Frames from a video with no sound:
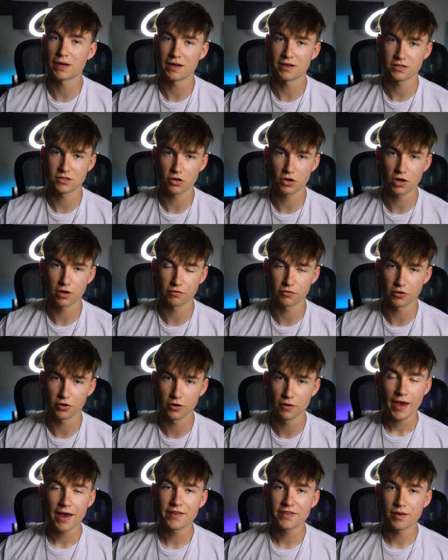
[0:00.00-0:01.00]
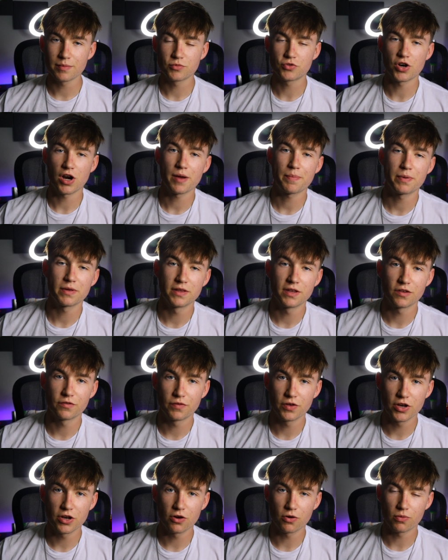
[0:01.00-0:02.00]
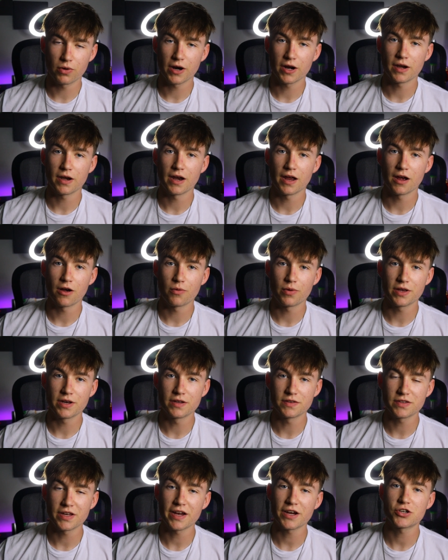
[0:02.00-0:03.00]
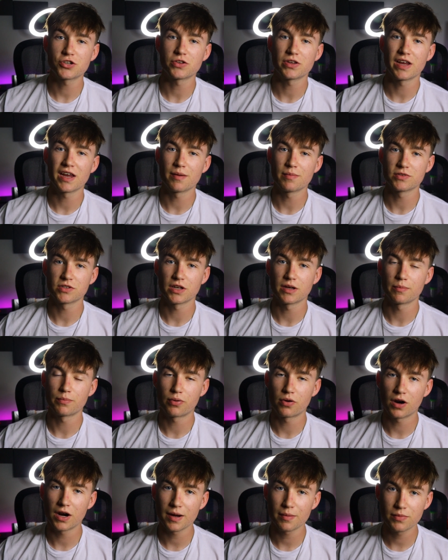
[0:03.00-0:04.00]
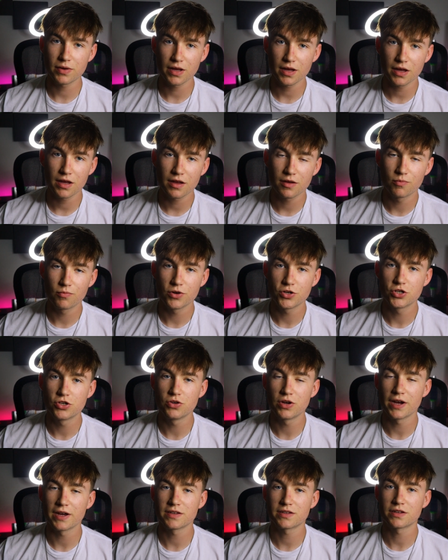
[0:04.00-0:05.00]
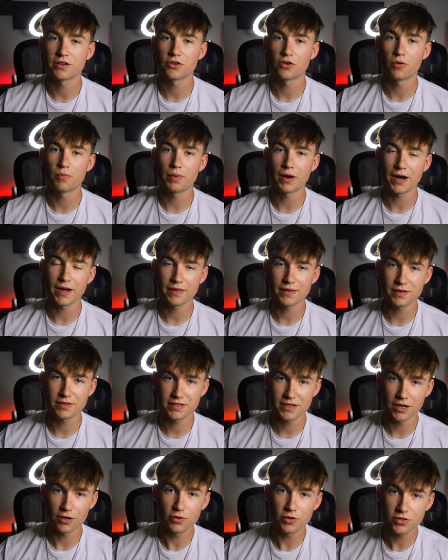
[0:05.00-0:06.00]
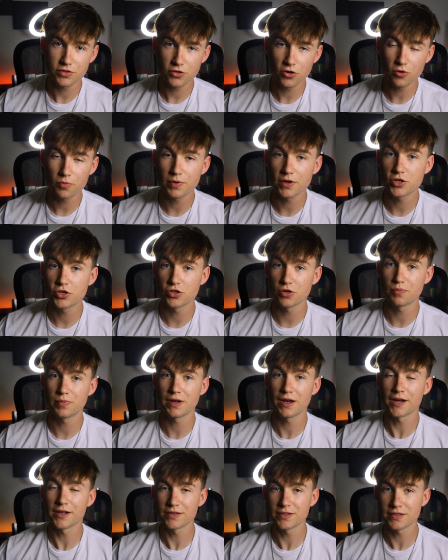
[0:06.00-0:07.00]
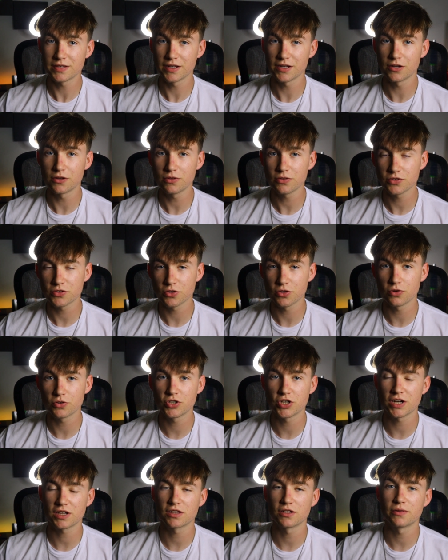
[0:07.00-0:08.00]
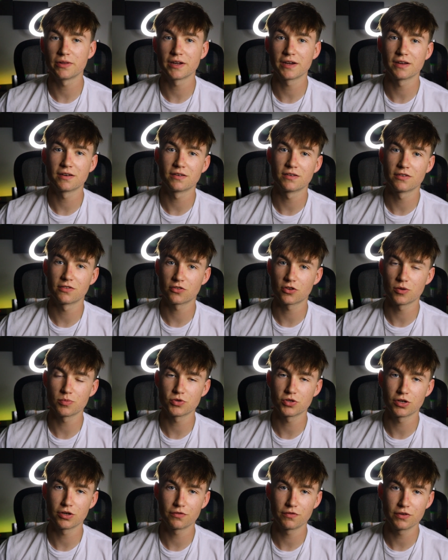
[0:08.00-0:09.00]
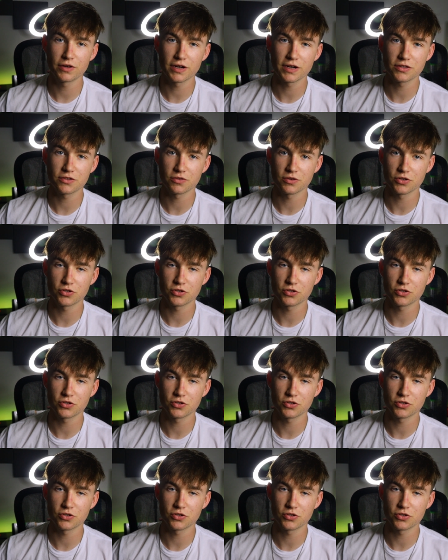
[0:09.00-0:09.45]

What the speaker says: has to offer. As I'm dropping this video right now, it is actually Amazon Prime Day in which you guys can go buy this telescope. It should be on sale, so check the link in the description if you guys are